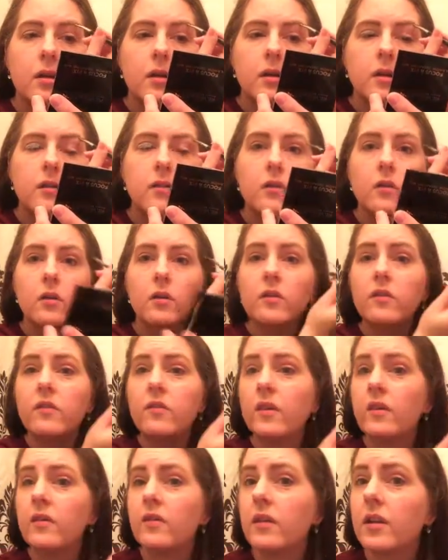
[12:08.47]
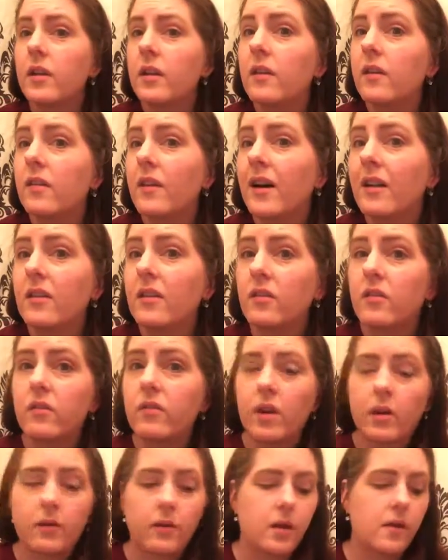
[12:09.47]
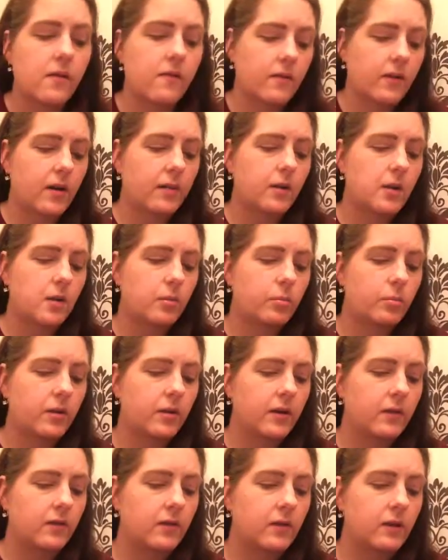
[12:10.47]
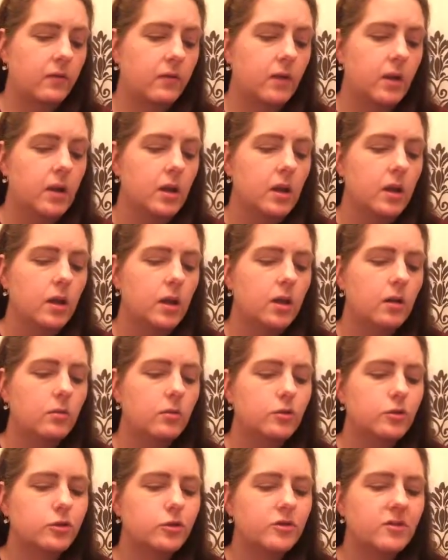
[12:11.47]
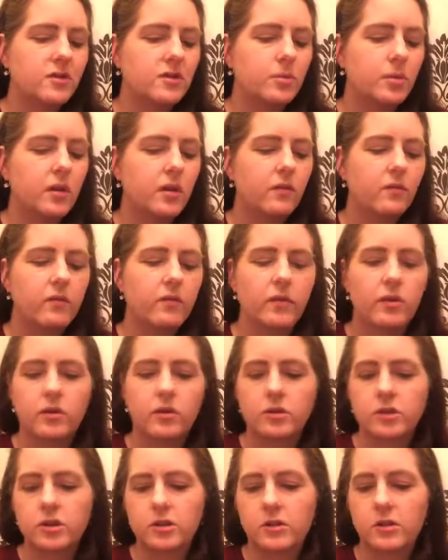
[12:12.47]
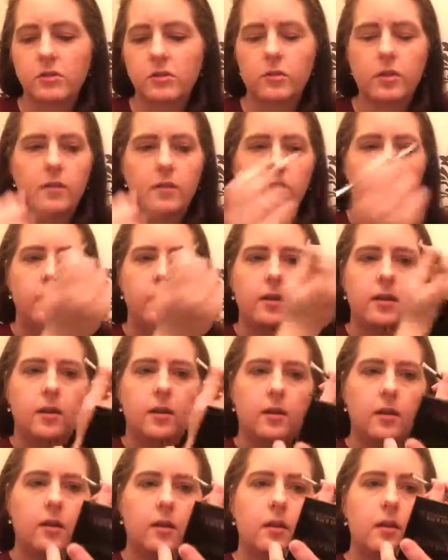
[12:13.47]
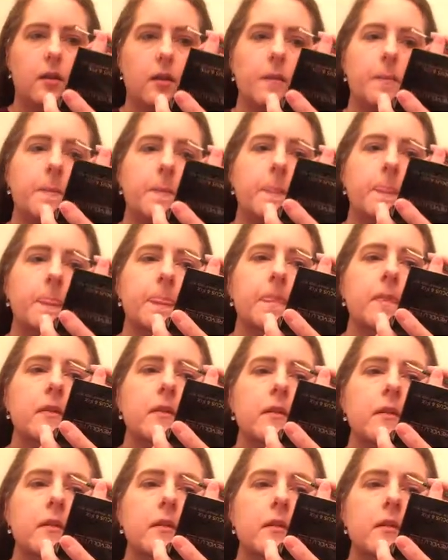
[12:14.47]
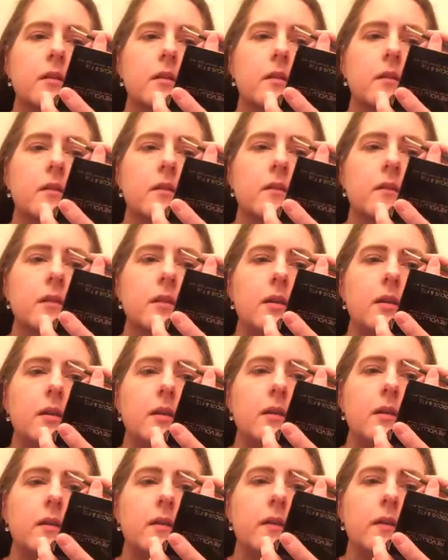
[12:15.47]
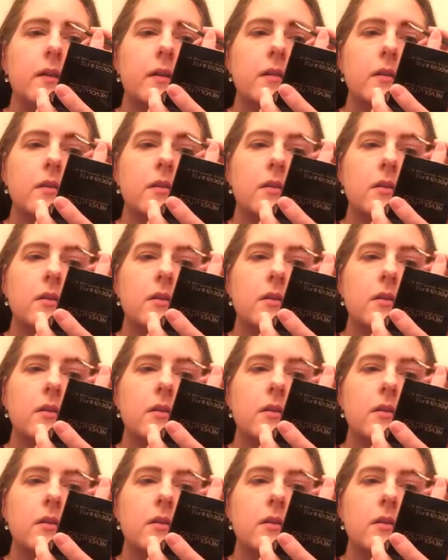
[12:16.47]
£2.50, that is very impressive. It was just a bit unfortunate with the concealer that it